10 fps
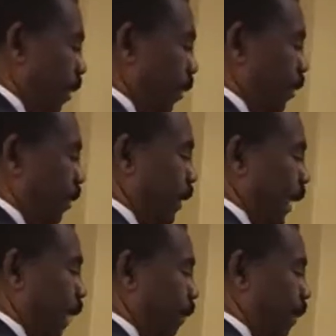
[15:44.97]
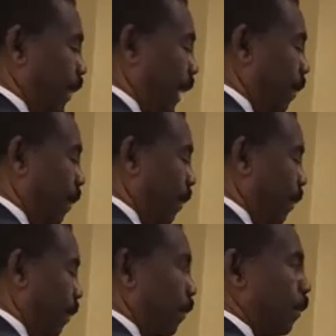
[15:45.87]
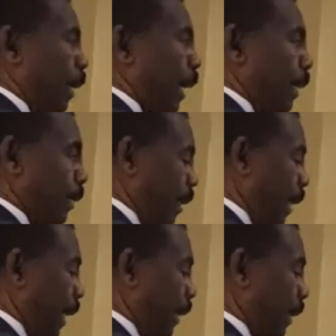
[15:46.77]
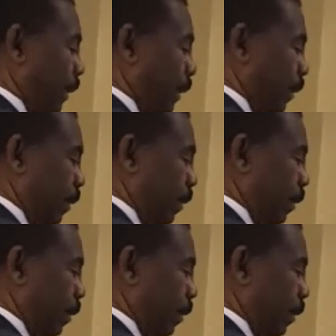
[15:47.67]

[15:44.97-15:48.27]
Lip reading: You could say, for example, write x